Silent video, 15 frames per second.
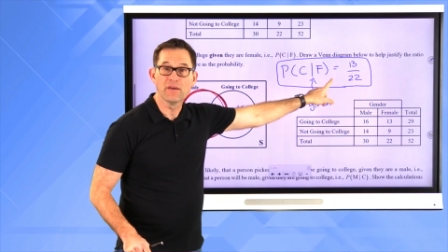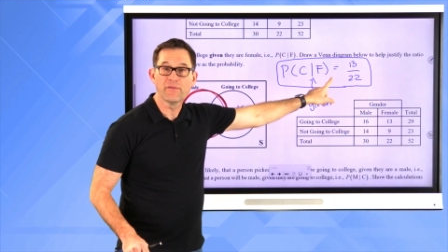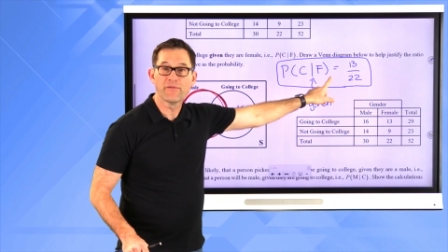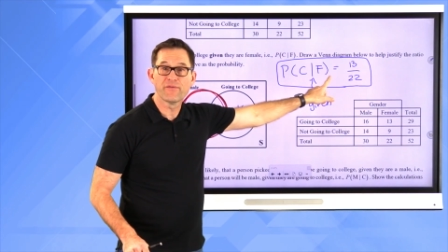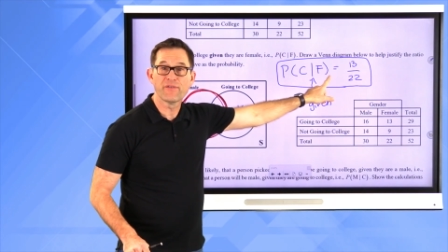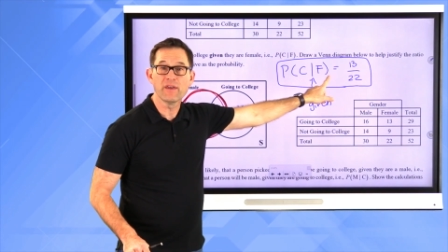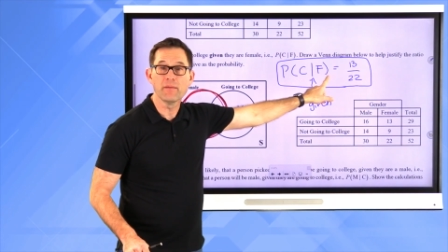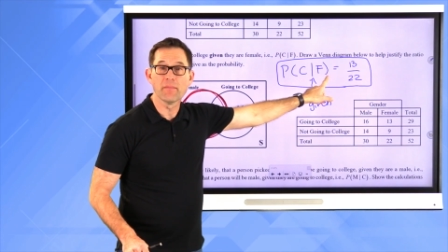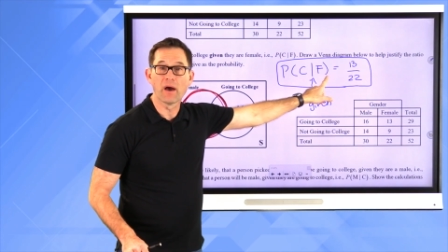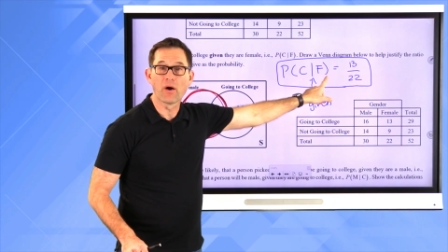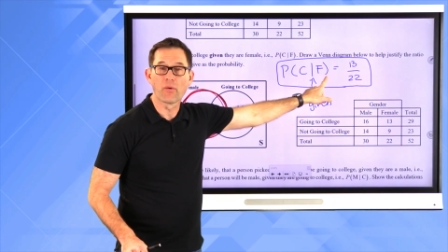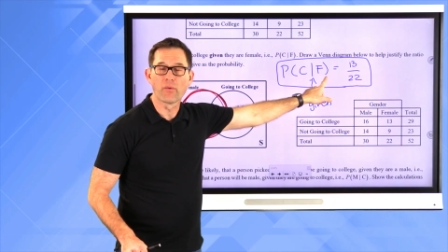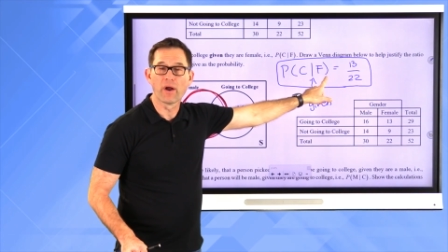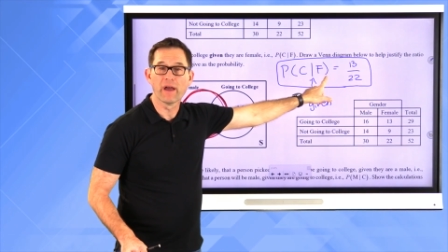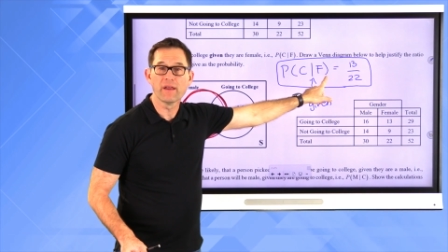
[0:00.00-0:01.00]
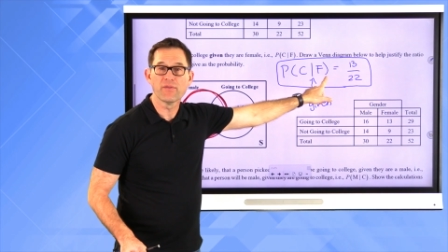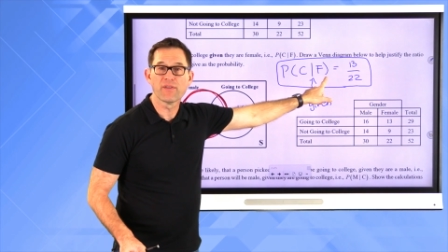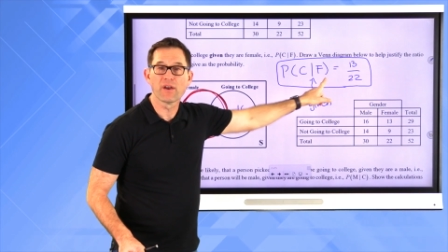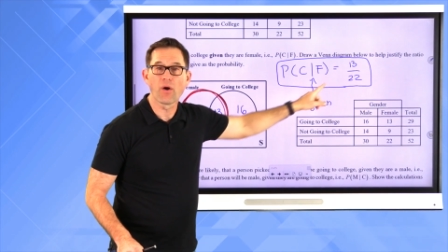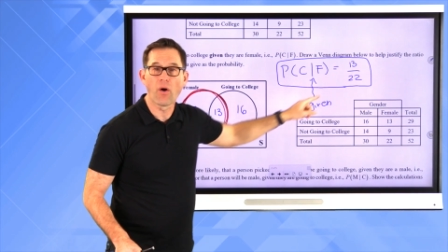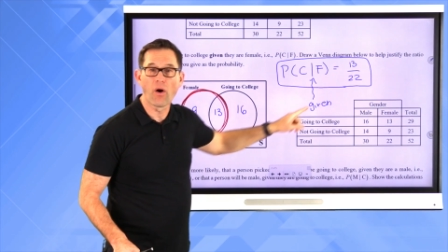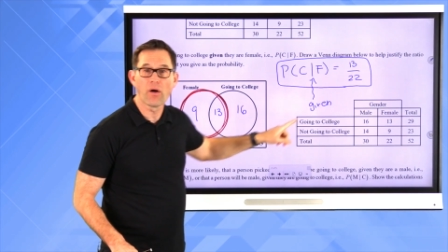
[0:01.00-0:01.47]
if female, right,
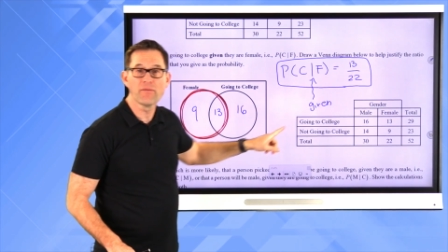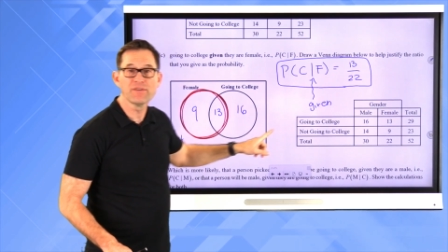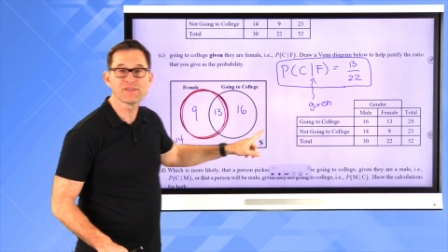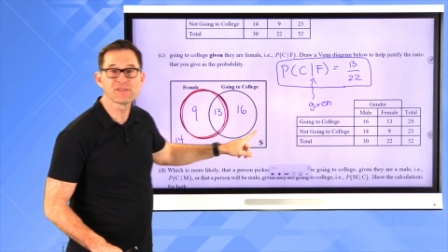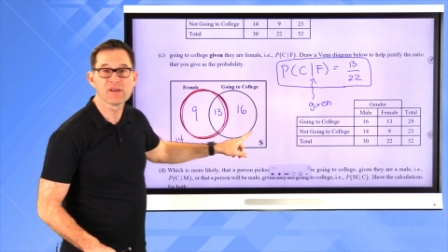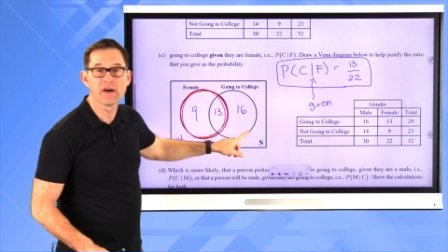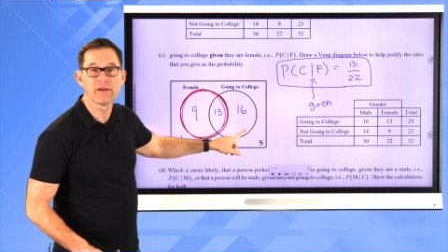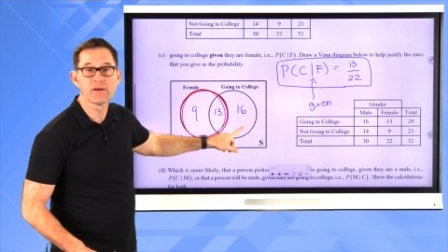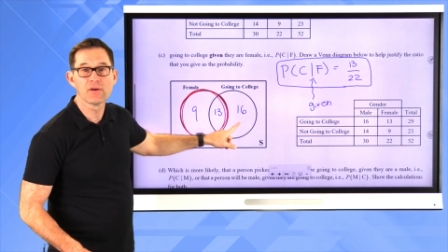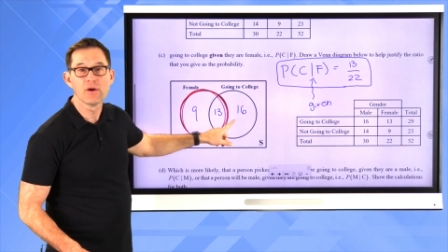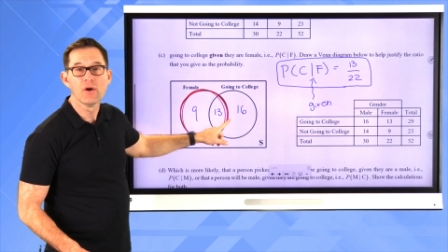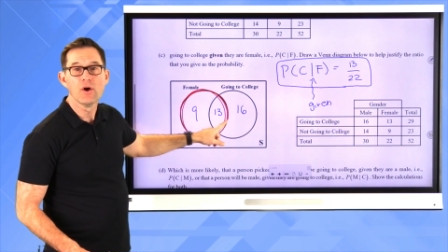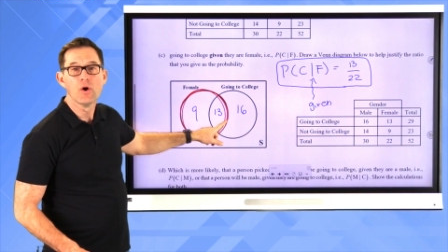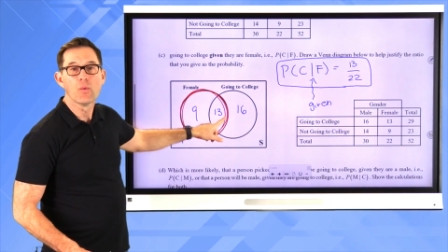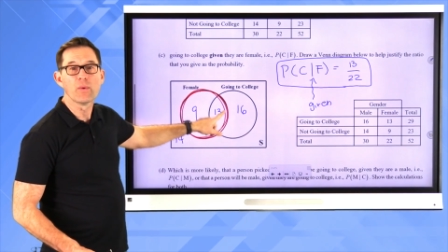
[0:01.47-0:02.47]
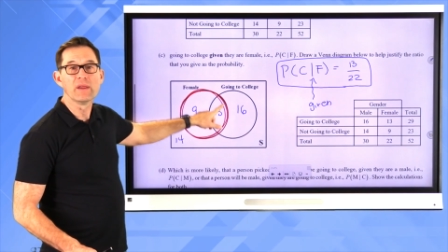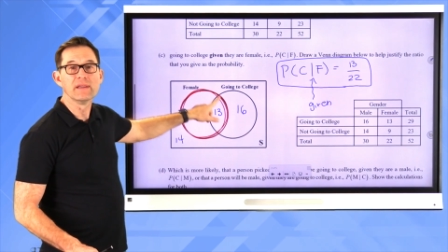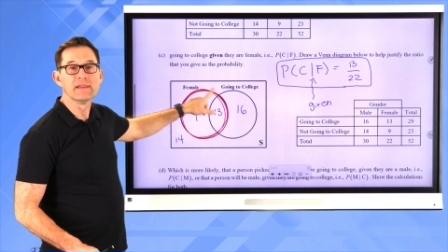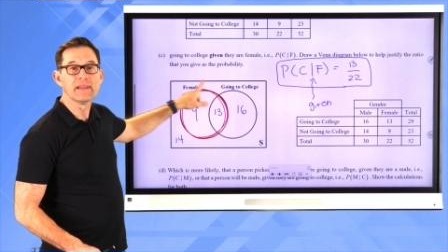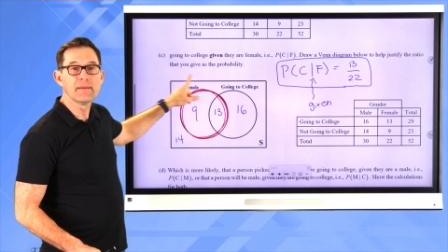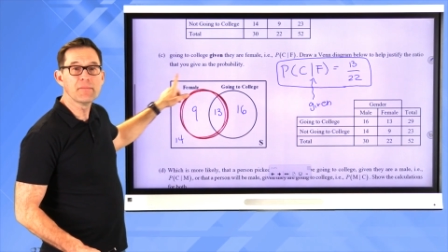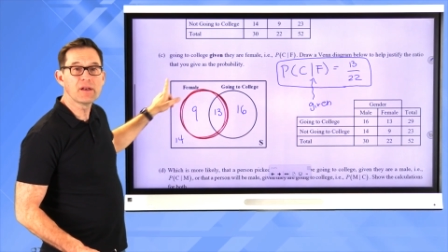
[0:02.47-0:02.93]
then all of a sudden we
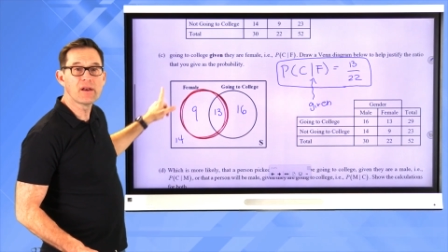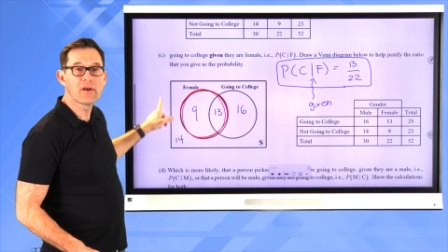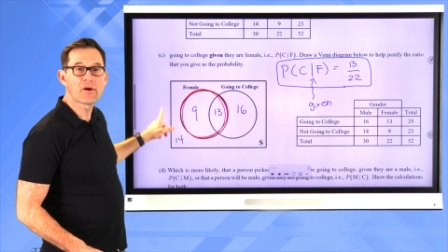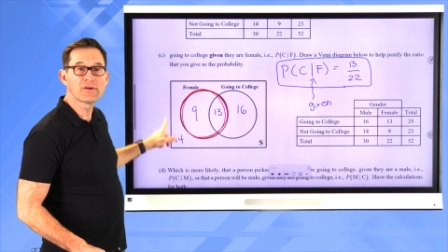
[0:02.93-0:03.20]
limited